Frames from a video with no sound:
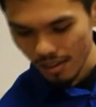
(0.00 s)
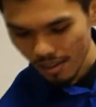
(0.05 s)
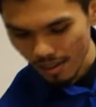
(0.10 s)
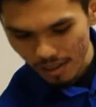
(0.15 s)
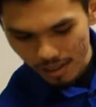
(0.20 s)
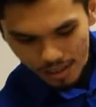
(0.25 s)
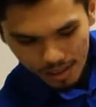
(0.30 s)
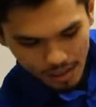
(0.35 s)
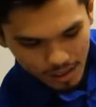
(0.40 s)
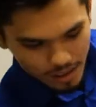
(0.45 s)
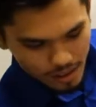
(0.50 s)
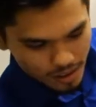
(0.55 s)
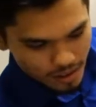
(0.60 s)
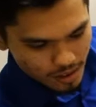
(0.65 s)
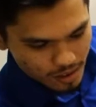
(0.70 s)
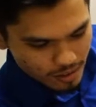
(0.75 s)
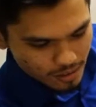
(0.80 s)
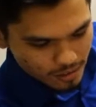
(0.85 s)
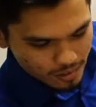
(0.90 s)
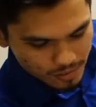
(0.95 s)
And
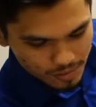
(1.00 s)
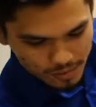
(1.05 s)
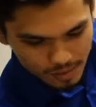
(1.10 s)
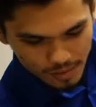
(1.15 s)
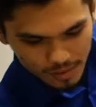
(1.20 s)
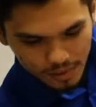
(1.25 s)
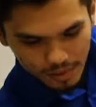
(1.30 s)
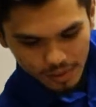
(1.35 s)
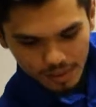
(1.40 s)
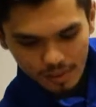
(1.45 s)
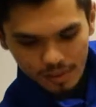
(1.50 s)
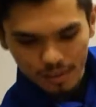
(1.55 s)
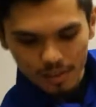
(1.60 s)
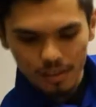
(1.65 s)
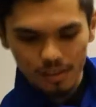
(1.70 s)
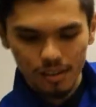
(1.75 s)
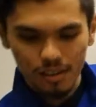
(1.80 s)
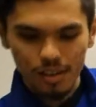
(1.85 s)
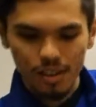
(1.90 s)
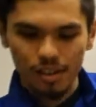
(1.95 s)

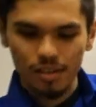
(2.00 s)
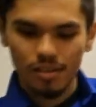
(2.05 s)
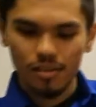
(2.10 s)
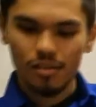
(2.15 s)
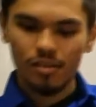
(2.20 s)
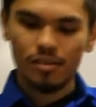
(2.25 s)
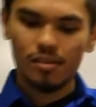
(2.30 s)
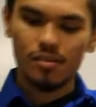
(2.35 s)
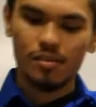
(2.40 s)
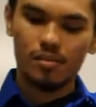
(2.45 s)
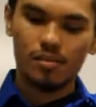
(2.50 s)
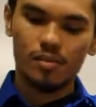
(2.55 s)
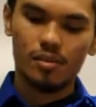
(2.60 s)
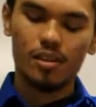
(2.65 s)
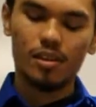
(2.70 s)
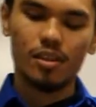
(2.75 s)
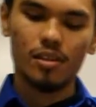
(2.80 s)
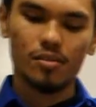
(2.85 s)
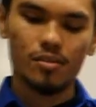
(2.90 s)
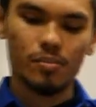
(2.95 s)
the next,
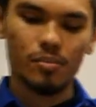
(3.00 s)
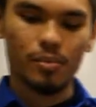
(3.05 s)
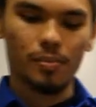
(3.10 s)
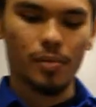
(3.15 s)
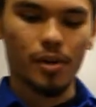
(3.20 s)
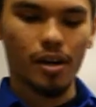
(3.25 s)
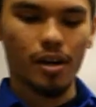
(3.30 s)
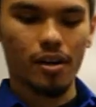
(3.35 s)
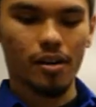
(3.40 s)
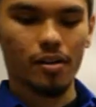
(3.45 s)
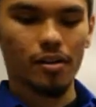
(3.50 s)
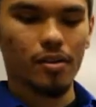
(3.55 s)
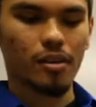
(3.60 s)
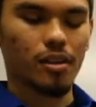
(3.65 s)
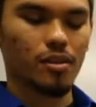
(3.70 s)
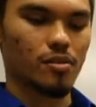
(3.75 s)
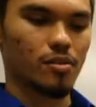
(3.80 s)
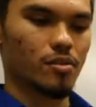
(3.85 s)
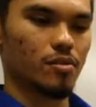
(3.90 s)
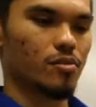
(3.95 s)
now that you're prepared
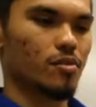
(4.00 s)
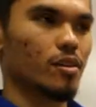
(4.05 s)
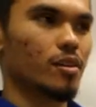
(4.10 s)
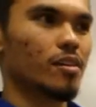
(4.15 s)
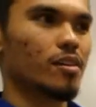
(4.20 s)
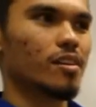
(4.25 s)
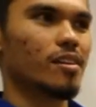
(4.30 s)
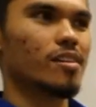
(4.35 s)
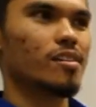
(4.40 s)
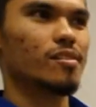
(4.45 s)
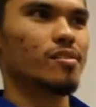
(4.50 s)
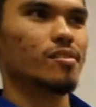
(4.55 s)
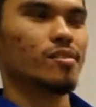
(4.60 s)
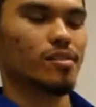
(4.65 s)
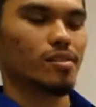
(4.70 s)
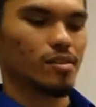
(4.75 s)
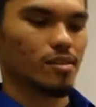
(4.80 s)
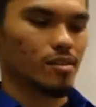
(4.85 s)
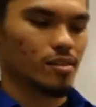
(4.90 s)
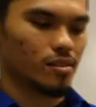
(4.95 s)
that your drawing is,
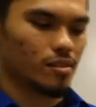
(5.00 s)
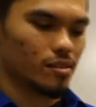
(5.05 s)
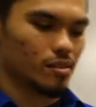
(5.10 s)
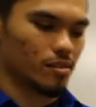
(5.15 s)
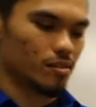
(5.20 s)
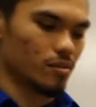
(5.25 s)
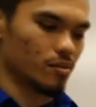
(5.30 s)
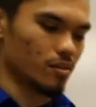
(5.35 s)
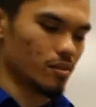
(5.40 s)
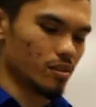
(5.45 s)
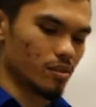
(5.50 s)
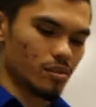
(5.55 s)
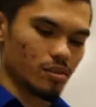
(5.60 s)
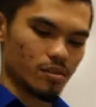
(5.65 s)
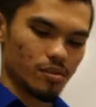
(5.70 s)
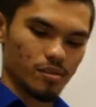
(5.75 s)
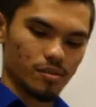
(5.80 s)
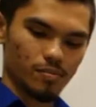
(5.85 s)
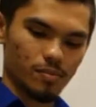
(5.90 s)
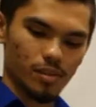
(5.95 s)
you can
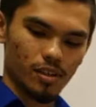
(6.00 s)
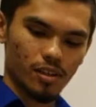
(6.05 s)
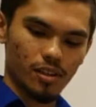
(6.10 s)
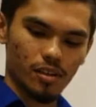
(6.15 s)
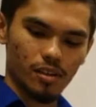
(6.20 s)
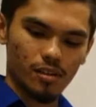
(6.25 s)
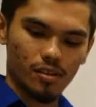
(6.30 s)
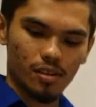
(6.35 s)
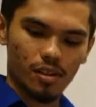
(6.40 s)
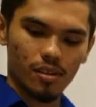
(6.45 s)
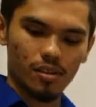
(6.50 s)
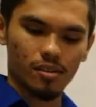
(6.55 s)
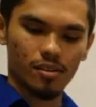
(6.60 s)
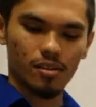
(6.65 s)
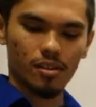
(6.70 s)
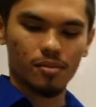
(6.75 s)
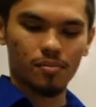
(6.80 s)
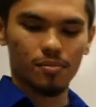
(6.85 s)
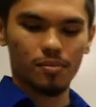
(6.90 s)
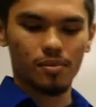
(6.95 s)
begin the second
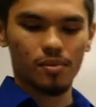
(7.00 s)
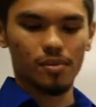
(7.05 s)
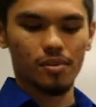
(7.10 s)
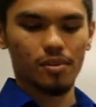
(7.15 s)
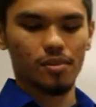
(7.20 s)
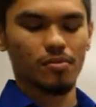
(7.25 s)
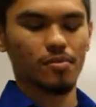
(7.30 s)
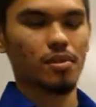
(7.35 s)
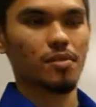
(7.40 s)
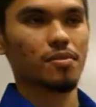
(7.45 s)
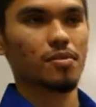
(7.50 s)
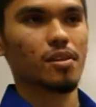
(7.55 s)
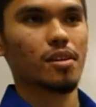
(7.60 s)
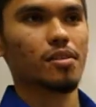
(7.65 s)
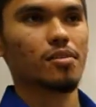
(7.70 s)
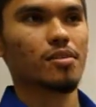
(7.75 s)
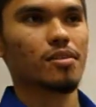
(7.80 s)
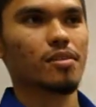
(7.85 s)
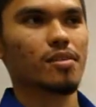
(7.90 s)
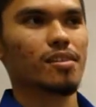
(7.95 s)
step, which is rough
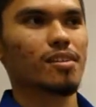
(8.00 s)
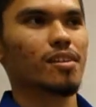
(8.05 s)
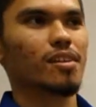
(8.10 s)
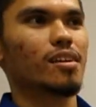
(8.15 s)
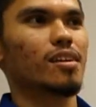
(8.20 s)
sketching.